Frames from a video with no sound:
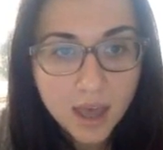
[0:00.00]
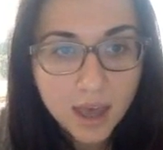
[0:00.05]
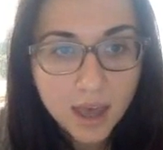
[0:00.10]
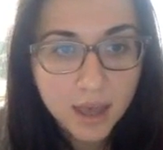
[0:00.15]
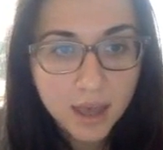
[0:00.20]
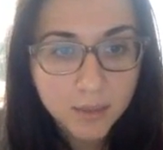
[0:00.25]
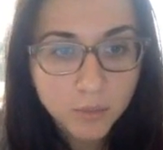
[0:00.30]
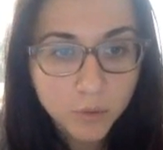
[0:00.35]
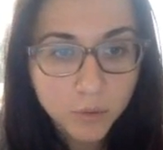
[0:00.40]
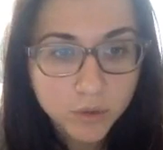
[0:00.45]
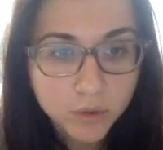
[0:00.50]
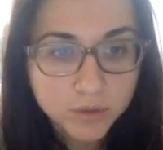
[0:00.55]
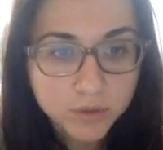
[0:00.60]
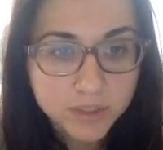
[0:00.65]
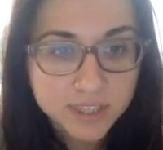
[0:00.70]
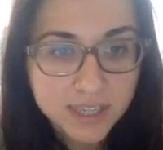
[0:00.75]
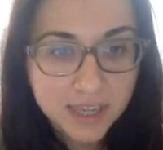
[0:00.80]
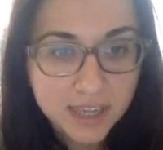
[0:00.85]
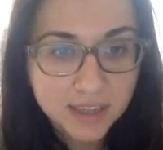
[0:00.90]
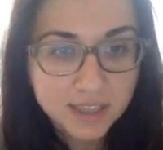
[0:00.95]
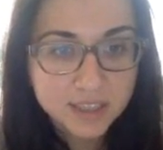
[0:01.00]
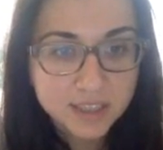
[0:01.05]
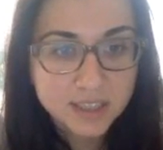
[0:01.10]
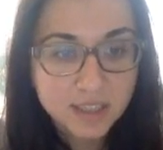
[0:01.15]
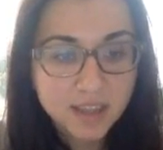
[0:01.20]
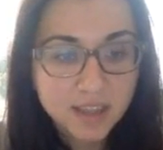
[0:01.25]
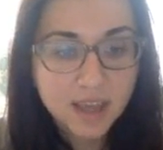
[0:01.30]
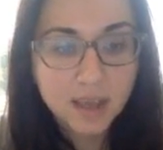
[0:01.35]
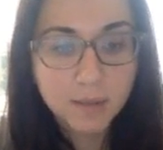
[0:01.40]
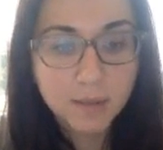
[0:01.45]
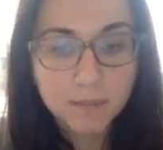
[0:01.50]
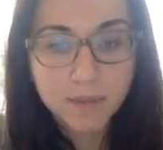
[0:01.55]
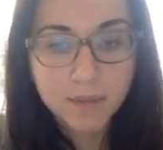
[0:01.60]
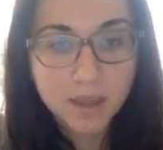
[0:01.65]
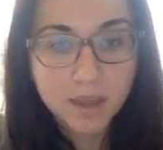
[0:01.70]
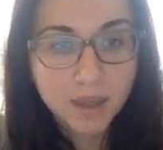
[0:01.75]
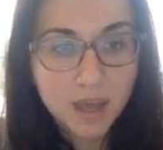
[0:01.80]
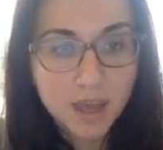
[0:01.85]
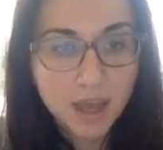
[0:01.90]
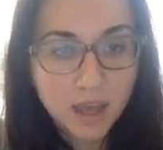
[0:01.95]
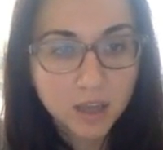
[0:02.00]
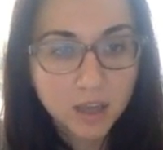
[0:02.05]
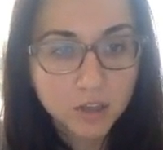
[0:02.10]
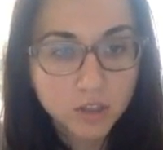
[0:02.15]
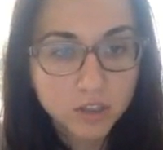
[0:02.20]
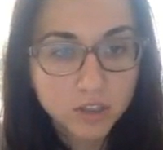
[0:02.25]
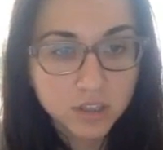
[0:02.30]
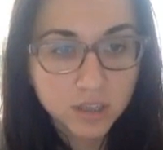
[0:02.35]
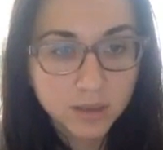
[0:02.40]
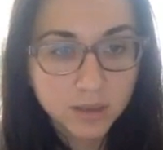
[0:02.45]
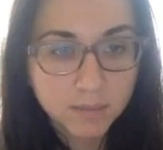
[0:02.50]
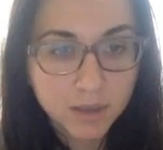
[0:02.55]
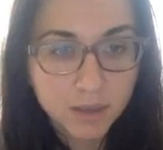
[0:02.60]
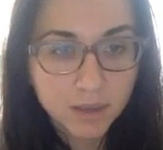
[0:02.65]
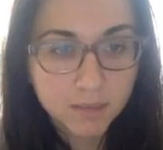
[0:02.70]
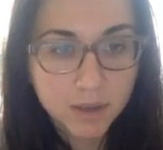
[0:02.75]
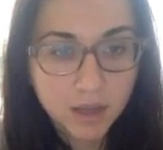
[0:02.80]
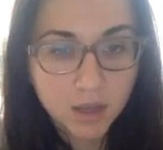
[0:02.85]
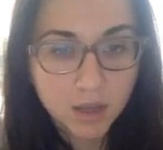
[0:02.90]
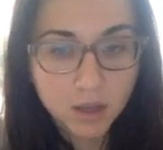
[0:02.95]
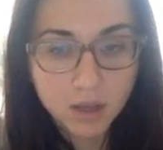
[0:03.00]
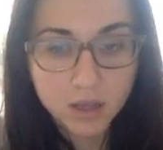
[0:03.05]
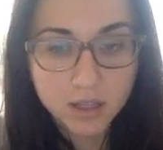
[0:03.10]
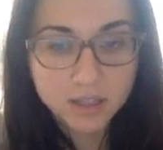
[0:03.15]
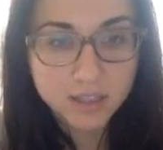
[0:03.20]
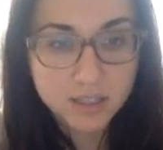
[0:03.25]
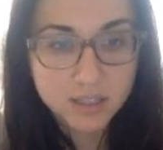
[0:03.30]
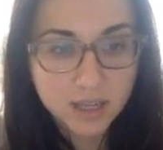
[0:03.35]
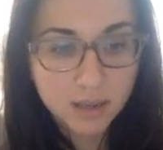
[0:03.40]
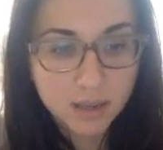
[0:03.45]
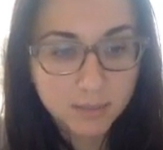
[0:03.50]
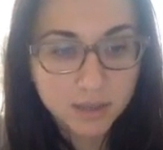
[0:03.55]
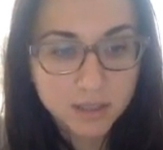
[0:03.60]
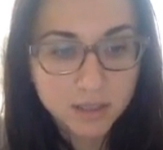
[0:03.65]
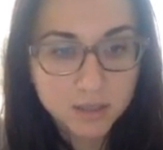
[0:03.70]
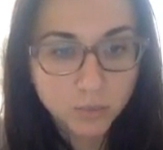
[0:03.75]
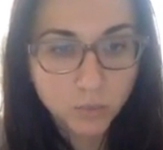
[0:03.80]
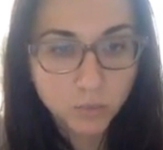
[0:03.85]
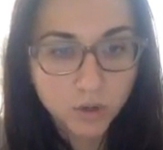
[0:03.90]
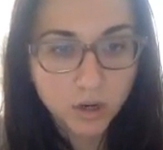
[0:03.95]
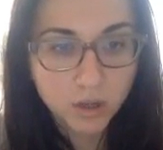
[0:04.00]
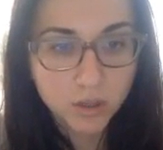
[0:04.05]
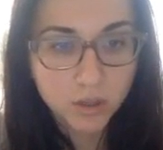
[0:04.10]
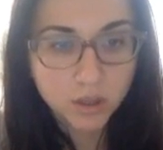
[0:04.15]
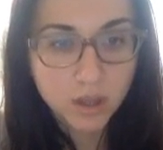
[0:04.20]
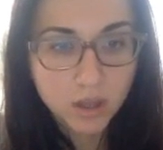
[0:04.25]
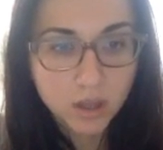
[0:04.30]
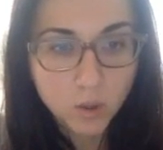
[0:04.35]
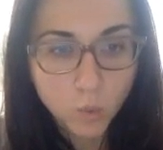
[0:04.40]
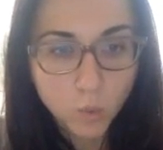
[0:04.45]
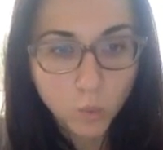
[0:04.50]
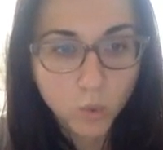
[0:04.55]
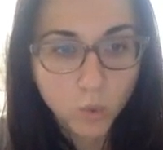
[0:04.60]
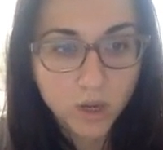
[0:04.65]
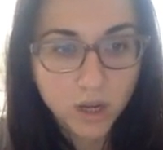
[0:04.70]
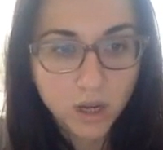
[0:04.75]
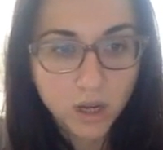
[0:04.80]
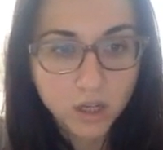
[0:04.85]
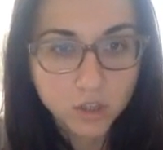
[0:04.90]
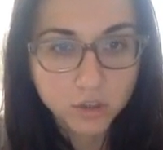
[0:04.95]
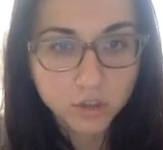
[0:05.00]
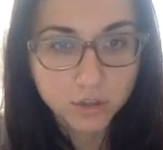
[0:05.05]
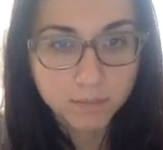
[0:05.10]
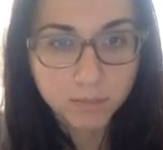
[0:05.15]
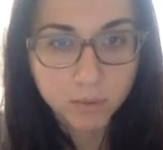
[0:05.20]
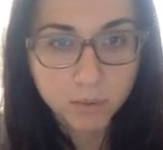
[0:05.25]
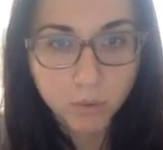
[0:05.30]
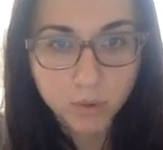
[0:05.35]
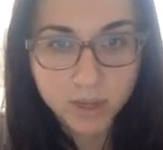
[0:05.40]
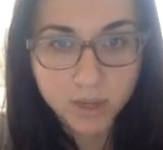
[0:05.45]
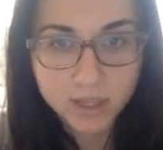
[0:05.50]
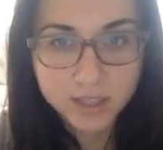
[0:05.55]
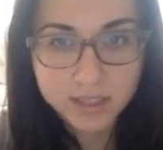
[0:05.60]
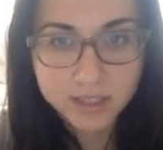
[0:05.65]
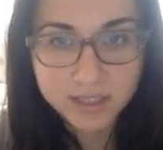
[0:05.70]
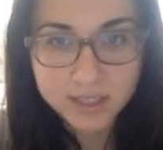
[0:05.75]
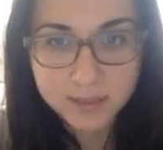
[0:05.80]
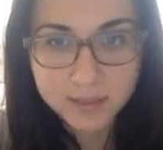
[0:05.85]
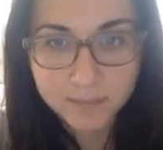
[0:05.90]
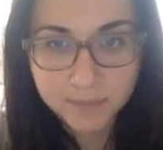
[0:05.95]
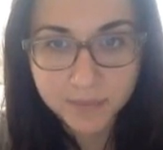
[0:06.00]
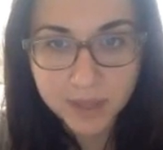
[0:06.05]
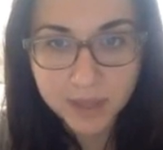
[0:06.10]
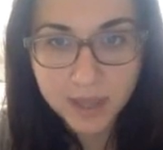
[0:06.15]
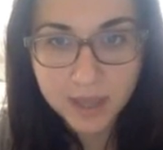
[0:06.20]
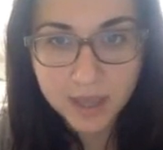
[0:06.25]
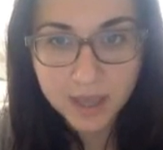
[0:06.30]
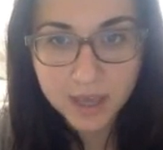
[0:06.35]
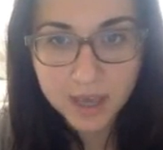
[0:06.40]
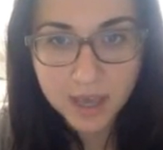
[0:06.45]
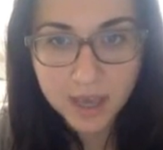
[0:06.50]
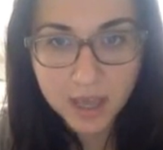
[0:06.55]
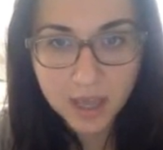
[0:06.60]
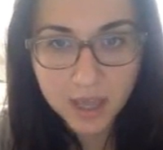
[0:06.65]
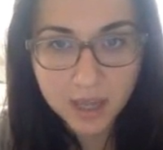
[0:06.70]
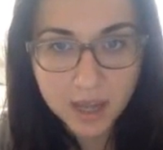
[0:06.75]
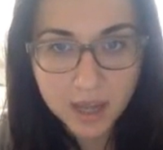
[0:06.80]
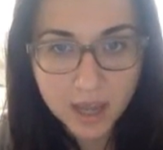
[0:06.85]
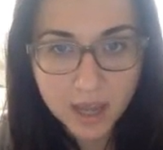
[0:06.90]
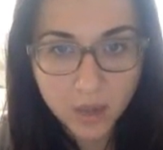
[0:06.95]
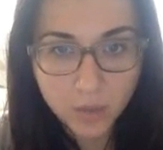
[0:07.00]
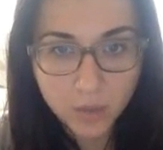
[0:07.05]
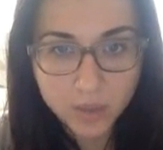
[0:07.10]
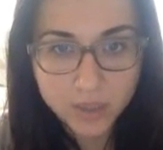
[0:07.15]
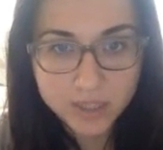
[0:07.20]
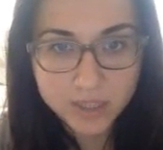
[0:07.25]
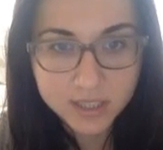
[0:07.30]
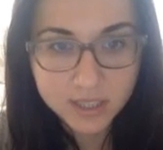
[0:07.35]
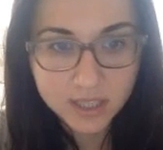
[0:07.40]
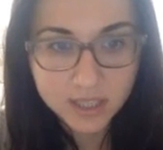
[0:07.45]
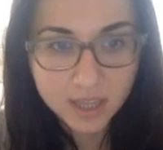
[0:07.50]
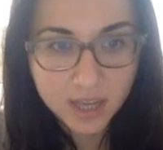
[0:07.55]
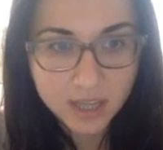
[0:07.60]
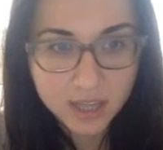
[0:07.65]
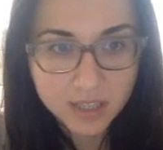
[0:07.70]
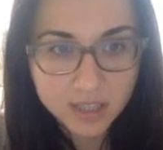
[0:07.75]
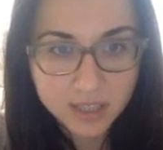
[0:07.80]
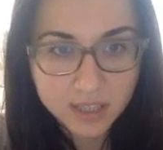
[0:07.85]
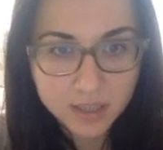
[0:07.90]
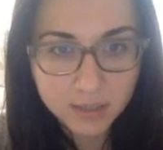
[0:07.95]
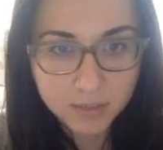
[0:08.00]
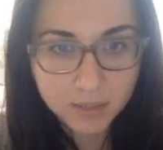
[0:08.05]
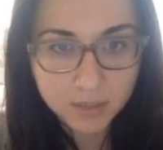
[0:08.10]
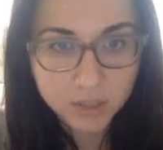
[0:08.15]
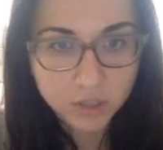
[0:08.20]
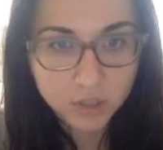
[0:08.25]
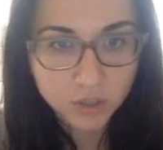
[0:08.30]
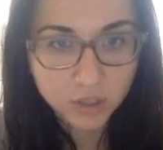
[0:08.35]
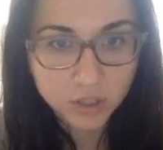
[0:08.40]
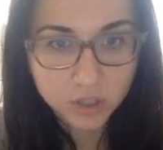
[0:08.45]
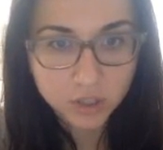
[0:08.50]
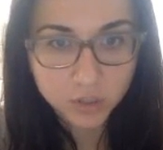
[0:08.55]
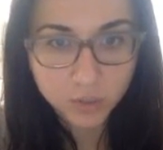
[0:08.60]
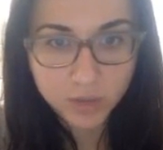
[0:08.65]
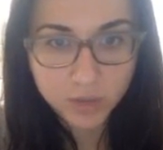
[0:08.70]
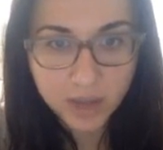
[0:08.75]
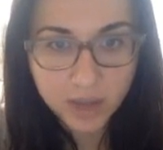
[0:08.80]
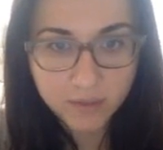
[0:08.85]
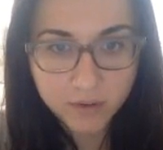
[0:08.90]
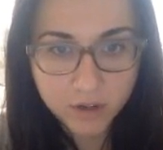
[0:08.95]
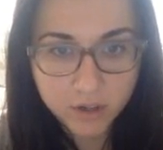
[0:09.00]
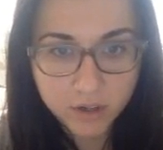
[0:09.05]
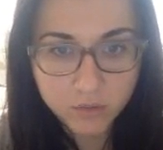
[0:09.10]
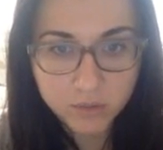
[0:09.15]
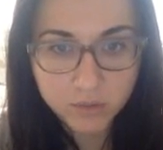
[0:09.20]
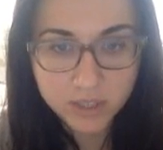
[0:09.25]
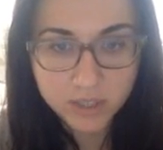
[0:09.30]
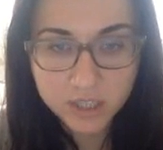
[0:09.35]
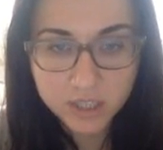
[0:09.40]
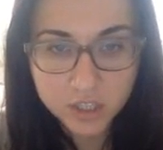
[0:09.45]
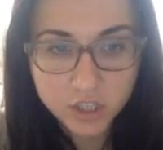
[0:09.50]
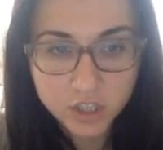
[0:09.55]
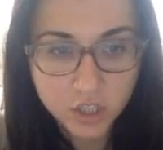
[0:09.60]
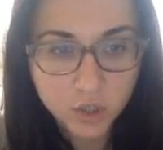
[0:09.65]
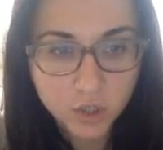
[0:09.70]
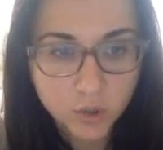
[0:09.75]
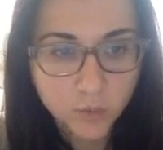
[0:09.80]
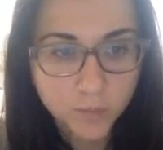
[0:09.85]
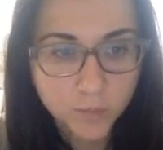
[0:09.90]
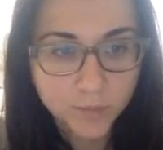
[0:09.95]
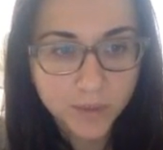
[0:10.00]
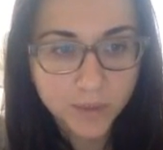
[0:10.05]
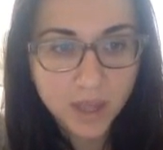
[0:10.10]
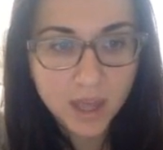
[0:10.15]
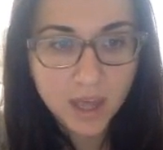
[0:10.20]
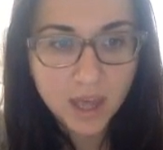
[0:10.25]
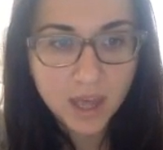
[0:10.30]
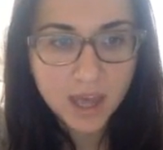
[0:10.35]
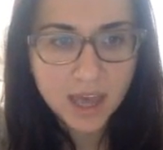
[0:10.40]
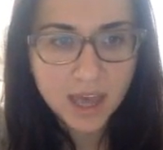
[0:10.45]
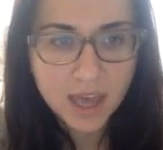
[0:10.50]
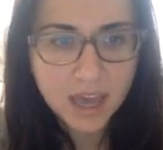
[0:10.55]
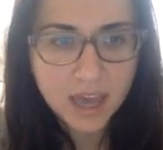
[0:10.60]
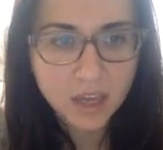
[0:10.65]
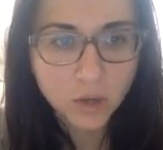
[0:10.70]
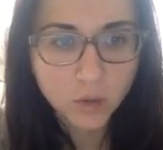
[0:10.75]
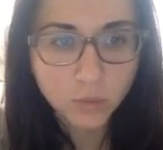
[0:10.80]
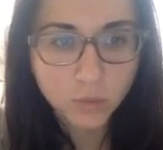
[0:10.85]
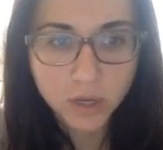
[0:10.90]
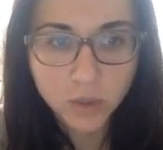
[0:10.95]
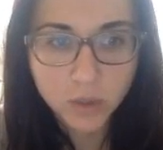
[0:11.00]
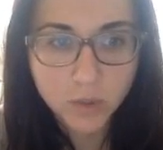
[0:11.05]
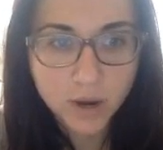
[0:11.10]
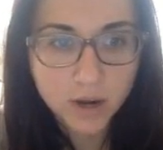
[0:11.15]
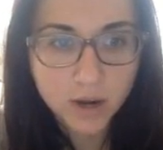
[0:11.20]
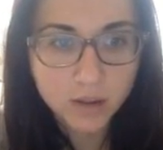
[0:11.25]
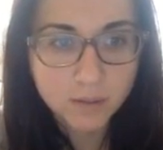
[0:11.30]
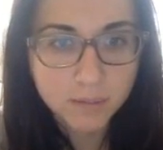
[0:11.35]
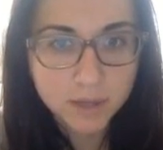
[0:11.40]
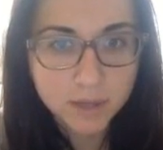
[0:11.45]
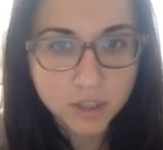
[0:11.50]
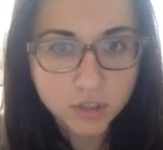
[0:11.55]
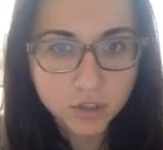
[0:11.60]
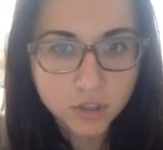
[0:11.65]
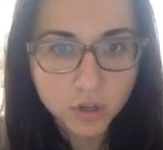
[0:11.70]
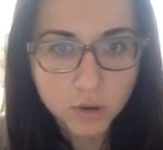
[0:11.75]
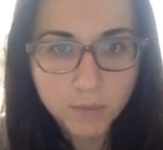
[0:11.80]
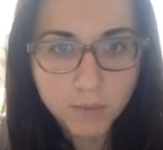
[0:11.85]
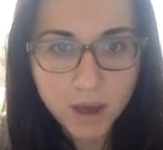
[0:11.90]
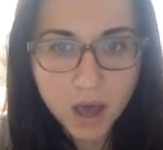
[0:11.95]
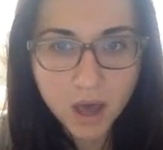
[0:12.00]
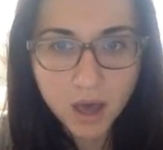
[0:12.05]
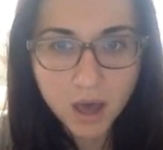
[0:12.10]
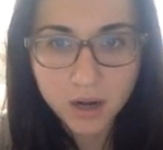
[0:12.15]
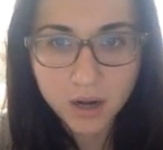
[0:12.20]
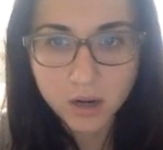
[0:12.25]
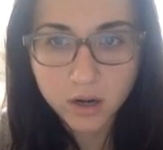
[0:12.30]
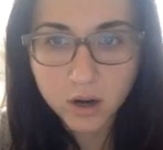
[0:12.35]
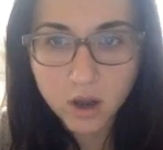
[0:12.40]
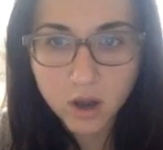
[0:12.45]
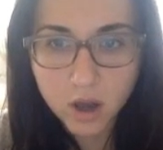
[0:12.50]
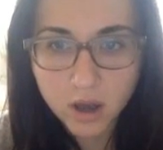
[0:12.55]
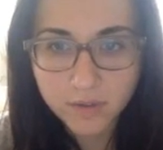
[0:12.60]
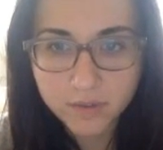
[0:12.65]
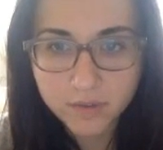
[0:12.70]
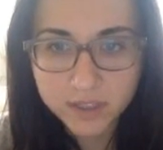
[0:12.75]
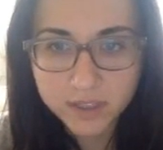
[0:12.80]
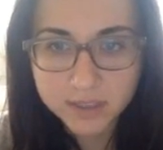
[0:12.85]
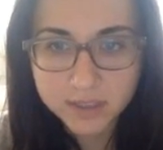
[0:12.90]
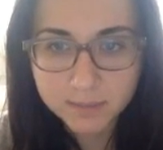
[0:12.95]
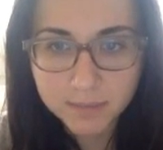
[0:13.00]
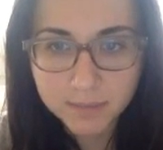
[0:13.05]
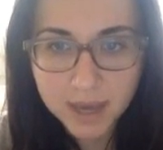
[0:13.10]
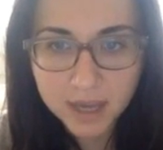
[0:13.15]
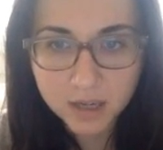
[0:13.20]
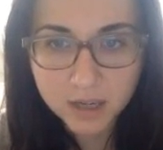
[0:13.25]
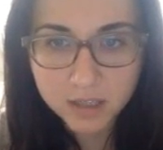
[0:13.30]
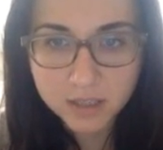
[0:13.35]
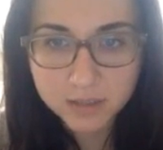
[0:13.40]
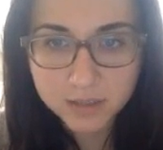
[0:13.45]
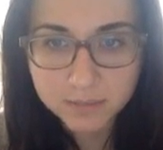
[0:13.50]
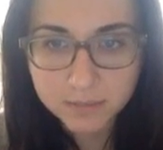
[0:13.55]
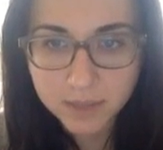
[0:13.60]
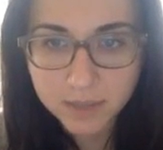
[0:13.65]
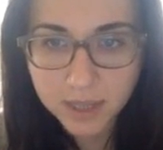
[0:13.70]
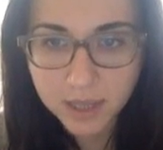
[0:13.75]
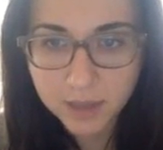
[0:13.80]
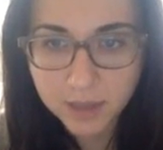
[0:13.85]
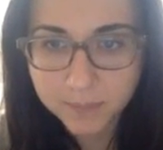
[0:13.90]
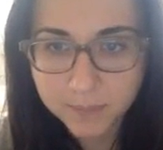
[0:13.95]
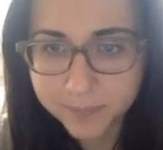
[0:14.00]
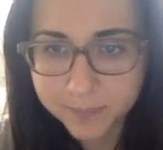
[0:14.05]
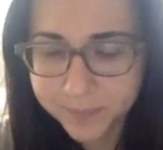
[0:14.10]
I'm going to assign this to them. I usually made my assignments worth 100 points, and I always did custom, but you can do whatever you need to. I don't require the metronome on or off, doesn't matter to me.